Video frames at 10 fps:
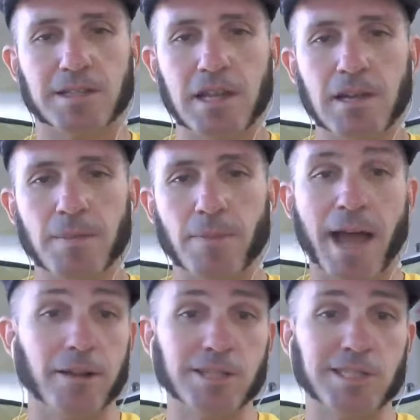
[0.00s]
my
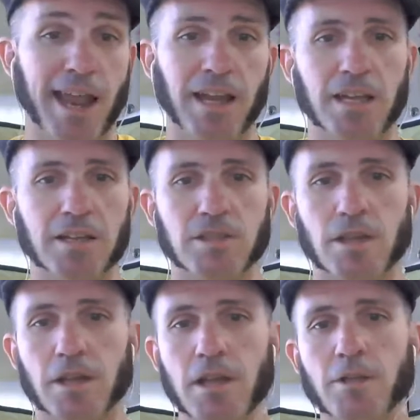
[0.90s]
understanding is the
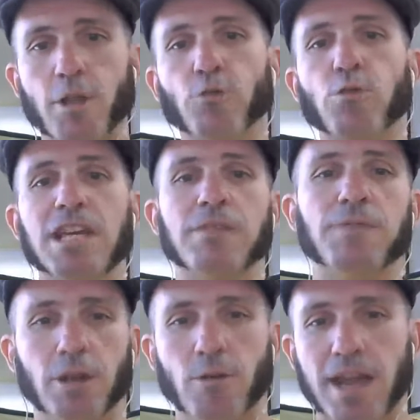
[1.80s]

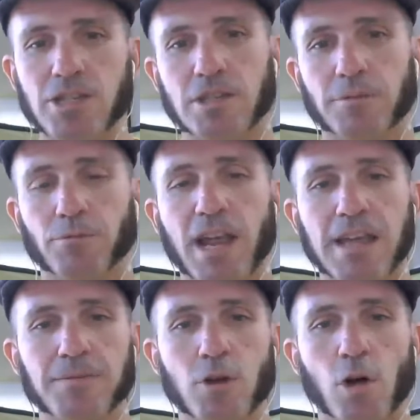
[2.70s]
reinvigoration of
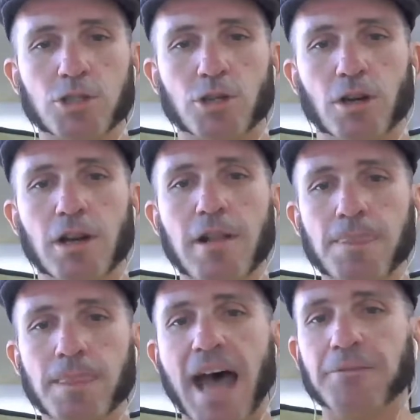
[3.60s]
rave culture
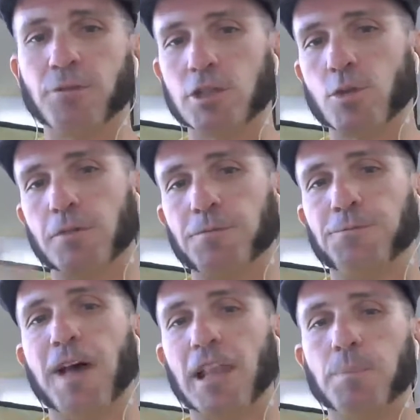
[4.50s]
after it sort of
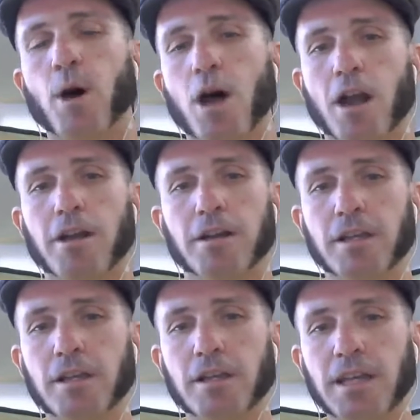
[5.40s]
fell apart
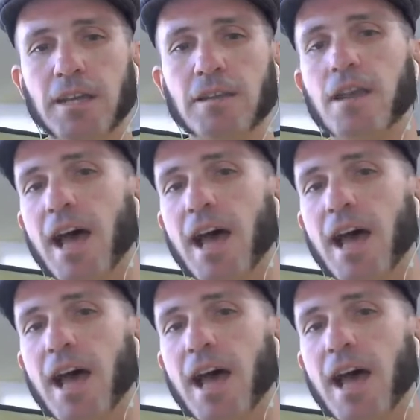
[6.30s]
in the 90s.